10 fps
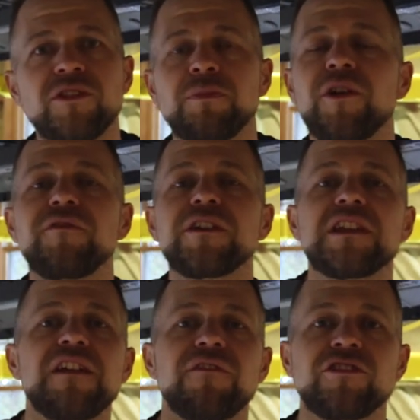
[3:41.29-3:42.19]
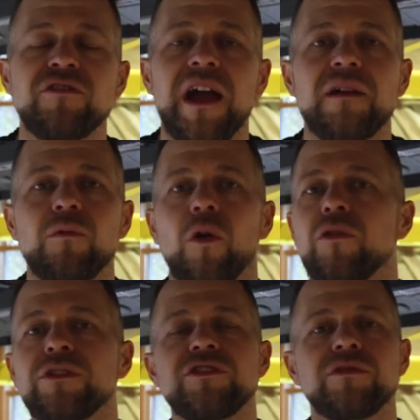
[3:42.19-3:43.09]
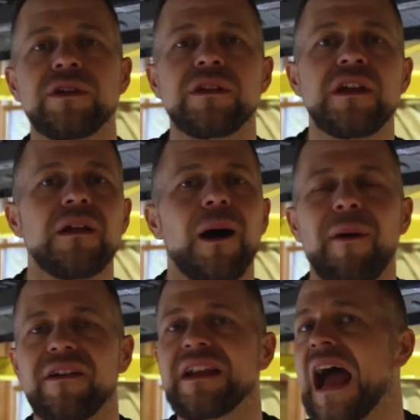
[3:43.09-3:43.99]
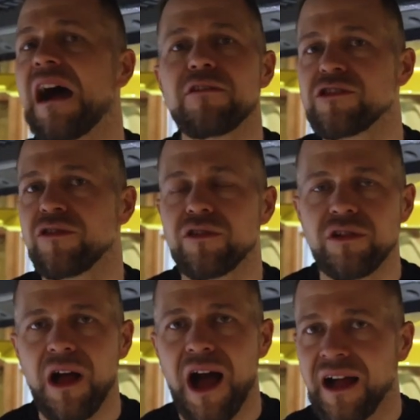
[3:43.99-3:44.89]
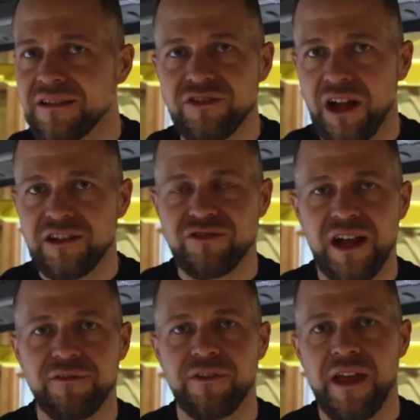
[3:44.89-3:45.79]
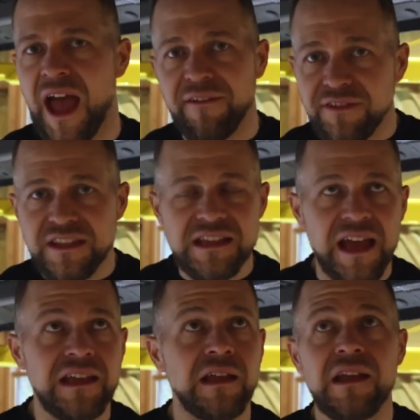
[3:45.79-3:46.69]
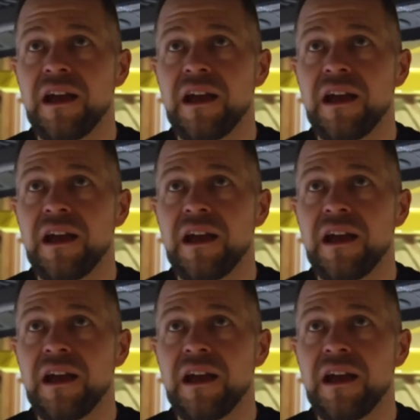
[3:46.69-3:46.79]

It's a perfect day for a track. We're only doing about an hour total on track for the half of the day.